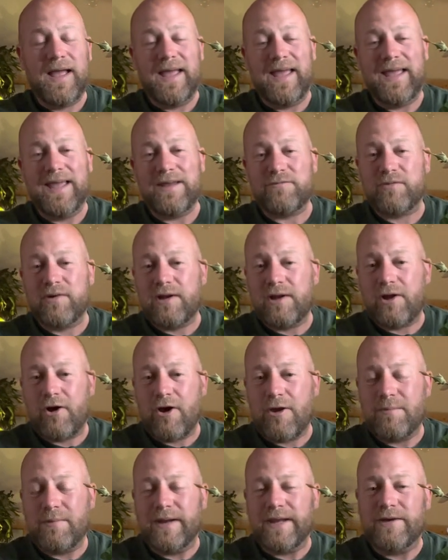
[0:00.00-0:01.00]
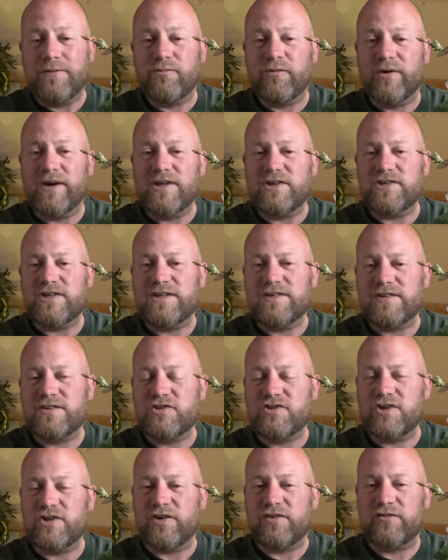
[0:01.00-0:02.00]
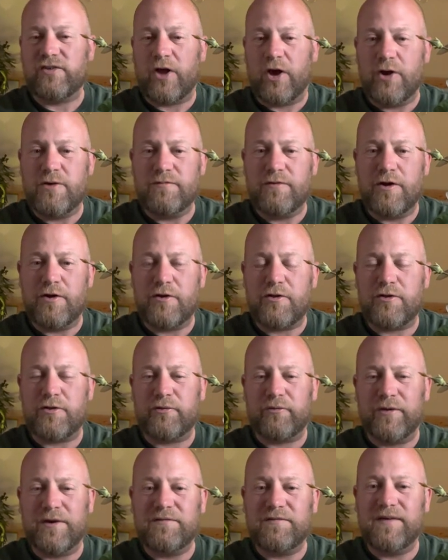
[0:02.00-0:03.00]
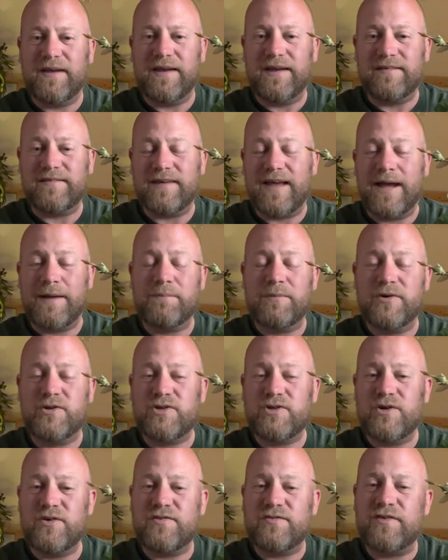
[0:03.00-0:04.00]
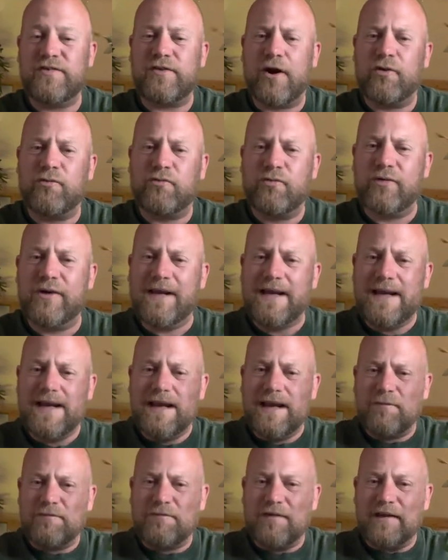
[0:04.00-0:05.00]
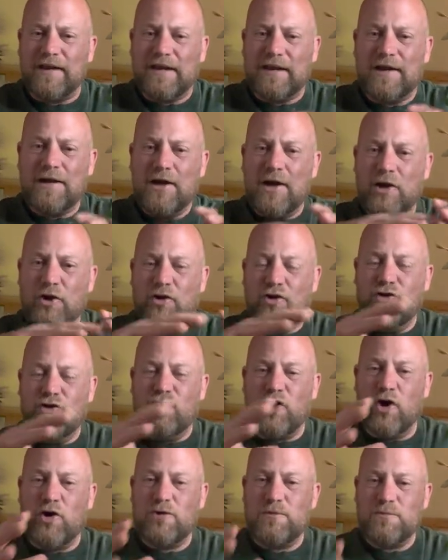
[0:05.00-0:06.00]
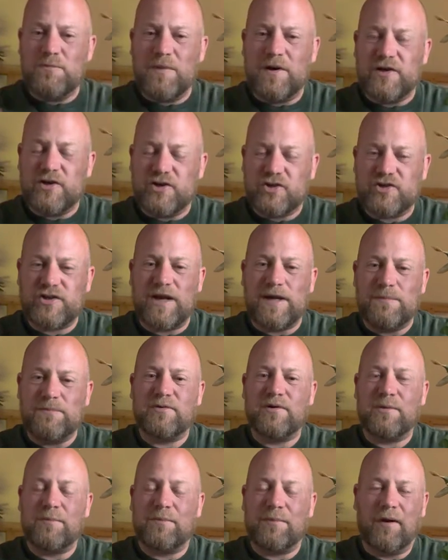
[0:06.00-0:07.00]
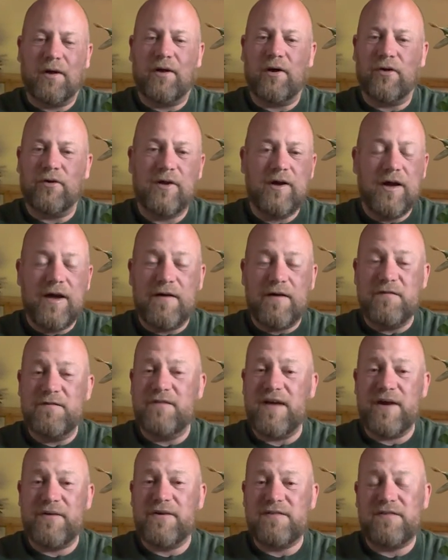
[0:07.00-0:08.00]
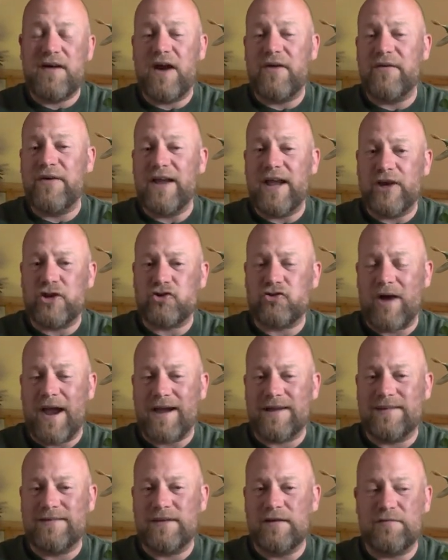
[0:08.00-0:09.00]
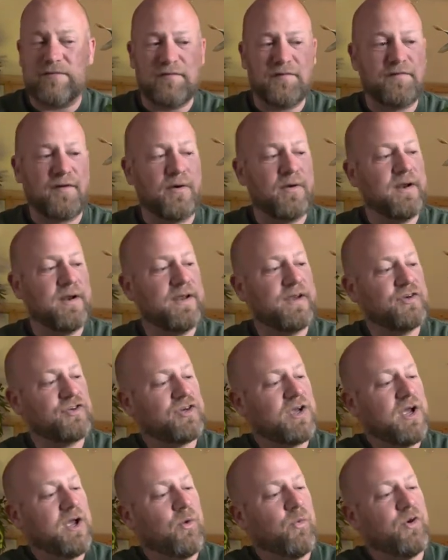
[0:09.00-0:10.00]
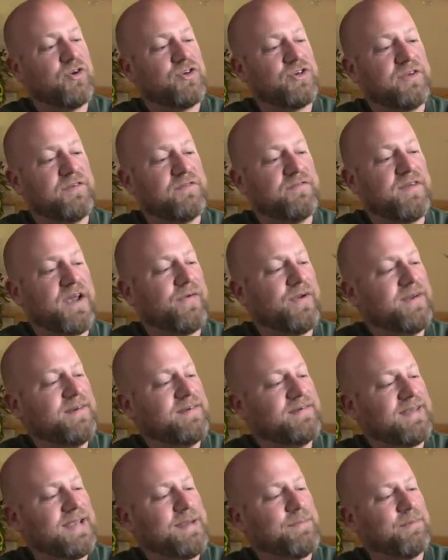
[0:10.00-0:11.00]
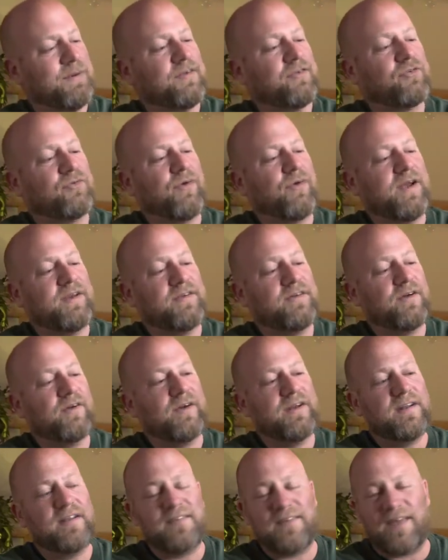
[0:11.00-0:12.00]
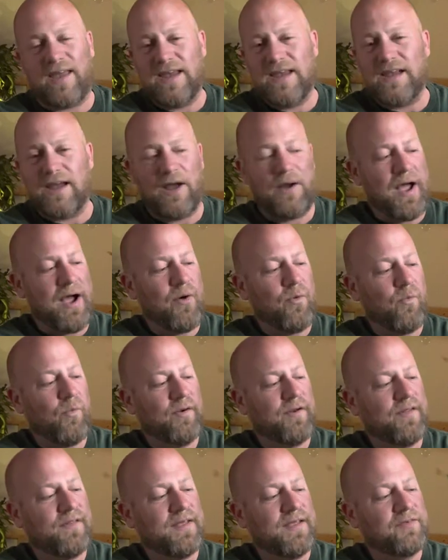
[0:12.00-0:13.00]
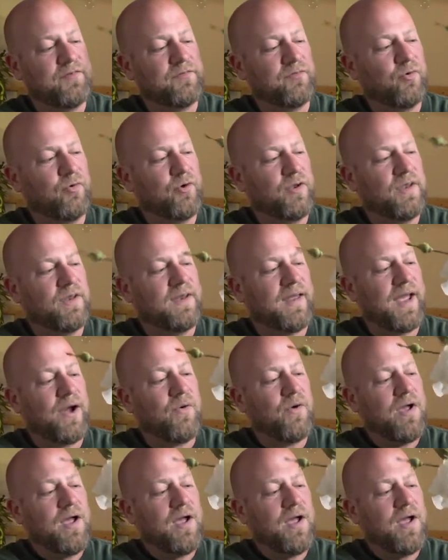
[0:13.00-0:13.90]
It reliably reaches just over 3 feet and produces a really lovely dome-shaped plant. Very, very attractive foliage, which is very deeply serrated. I'm going to take out one of these for you now.